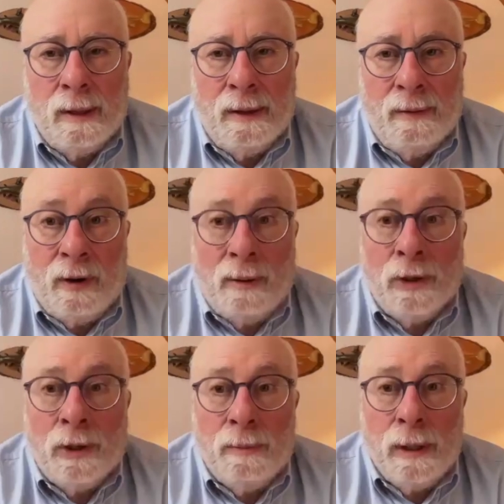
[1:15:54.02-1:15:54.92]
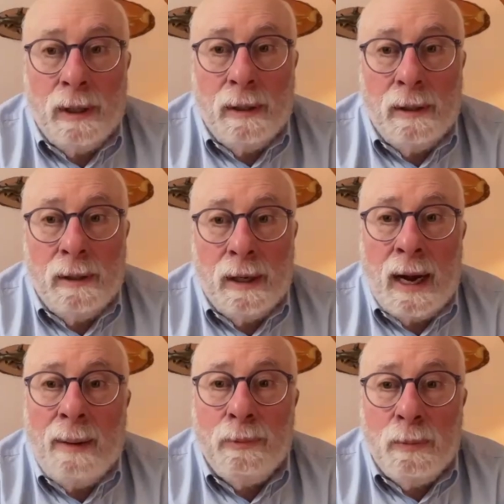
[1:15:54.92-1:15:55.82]
if I'm going to be an
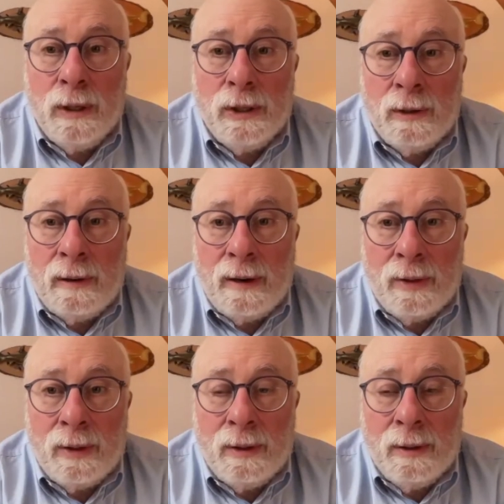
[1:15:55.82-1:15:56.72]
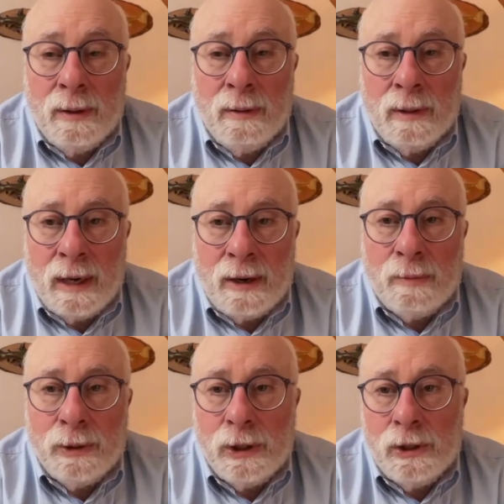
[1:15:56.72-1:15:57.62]
optimist out of a
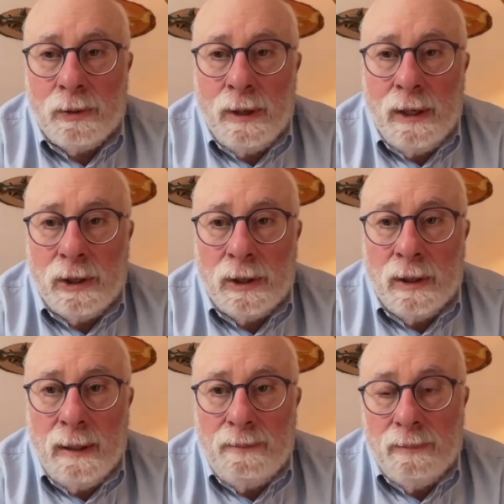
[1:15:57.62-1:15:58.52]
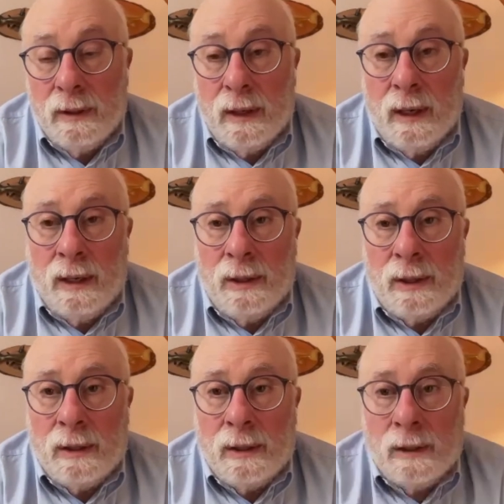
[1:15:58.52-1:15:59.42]
terrible situation, I
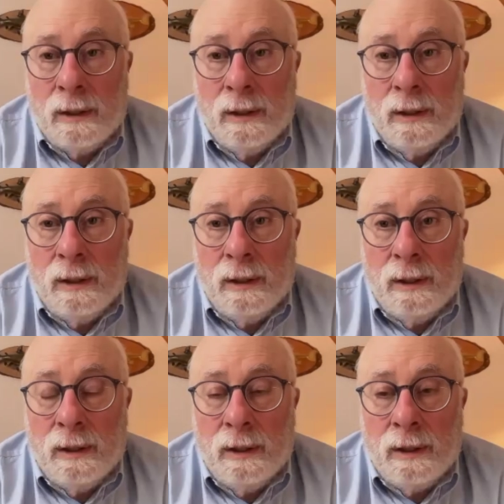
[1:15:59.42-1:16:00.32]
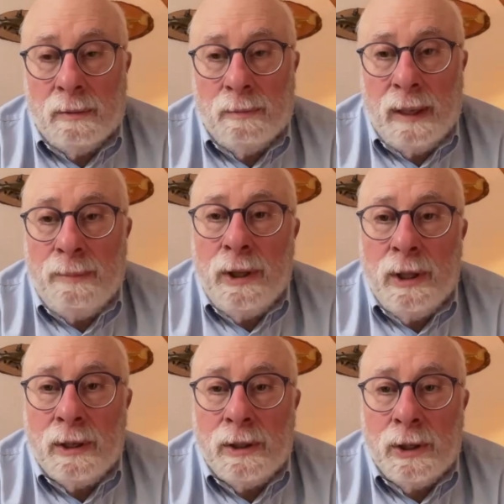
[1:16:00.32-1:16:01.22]
think that maybe
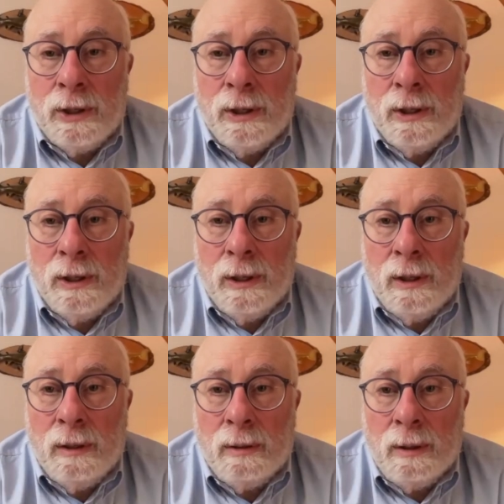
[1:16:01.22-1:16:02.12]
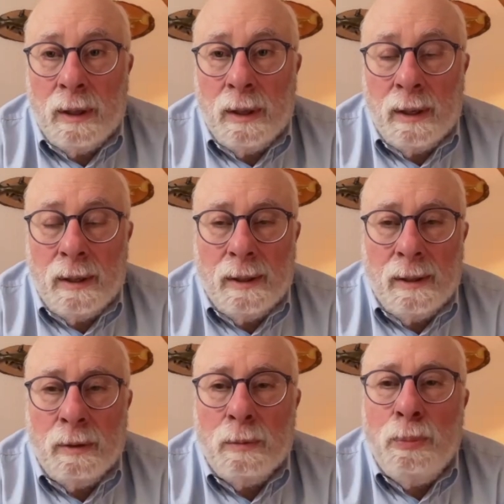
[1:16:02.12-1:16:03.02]
there's a
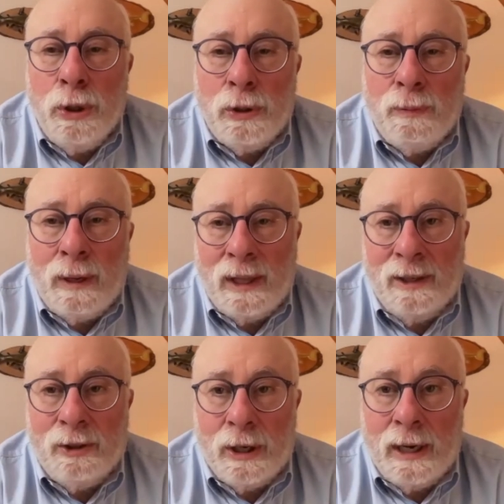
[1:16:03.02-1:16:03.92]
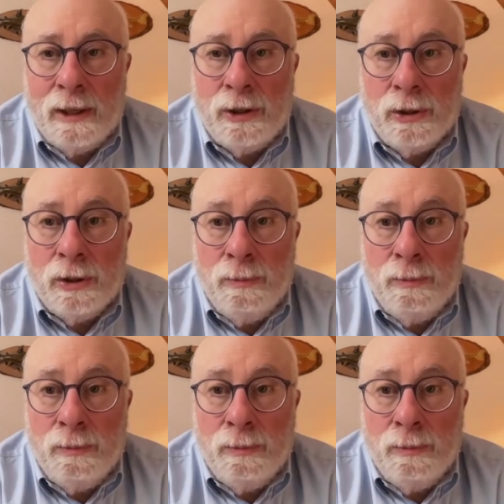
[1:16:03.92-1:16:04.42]
push by the international